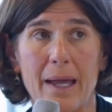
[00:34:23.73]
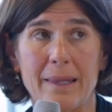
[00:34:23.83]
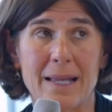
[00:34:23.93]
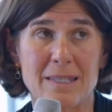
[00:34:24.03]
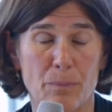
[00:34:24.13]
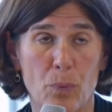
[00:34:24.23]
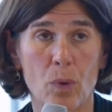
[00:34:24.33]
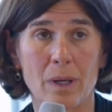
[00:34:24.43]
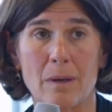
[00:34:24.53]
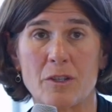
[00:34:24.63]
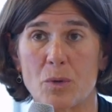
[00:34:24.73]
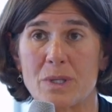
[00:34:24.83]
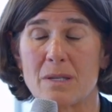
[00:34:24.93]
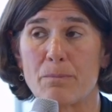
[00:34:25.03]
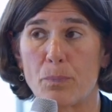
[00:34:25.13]
And that's important. So
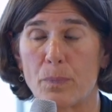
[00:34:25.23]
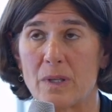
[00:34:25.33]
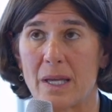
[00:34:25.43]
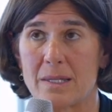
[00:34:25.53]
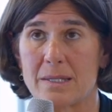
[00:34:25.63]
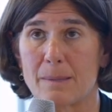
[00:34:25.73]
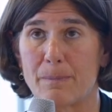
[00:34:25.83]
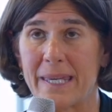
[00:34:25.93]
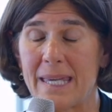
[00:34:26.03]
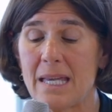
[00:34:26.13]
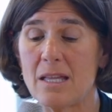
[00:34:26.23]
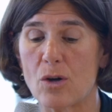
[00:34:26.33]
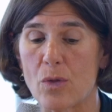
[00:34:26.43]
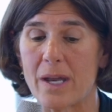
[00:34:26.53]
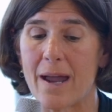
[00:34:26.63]
it's key,
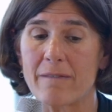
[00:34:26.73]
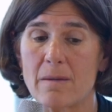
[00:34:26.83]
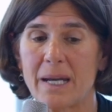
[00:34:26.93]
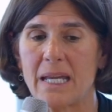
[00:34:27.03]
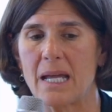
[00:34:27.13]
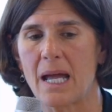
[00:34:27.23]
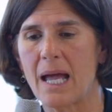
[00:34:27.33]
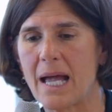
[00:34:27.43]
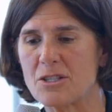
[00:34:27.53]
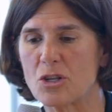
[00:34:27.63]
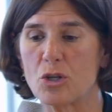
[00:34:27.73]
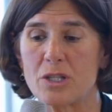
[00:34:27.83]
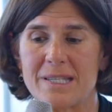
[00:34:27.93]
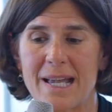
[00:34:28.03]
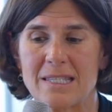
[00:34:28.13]
though, that everybody has a
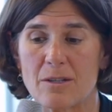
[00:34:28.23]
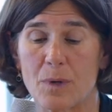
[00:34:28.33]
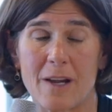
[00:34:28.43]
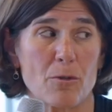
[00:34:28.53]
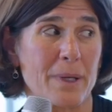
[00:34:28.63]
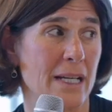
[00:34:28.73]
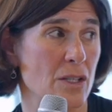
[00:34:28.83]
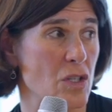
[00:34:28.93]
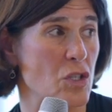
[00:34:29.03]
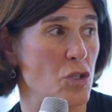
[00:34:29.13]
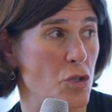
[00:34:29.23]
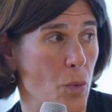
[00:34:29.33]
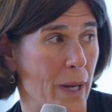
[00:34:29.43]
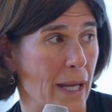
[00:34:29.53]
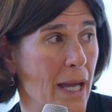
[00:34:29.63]
good sense of what everybody else is
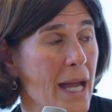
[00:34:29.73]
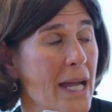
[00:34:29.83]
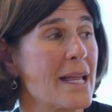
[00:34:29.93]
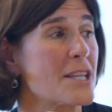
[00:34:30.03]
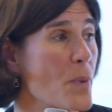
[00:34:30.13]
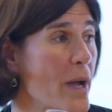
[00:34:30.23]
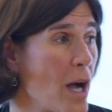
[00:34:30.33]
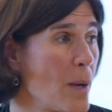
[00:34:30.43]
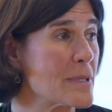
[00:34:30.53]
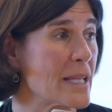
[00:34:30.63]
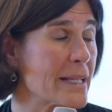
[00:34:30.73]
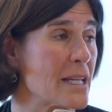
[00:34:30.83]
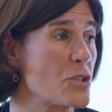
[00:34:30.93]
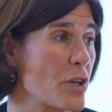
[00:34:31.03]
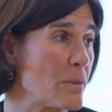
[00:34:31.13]
doing. And that's why hubs like
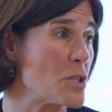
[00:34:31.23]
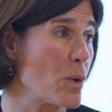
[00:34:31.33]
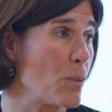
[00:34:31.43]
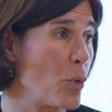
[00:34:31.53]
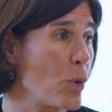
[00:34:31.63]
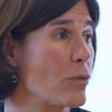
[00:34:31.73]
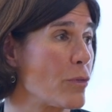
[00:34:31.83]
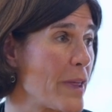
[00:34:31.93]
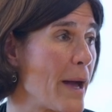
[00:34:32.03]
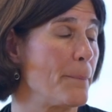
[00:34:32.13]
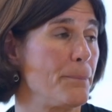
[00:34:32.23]
this are going to be so important for that.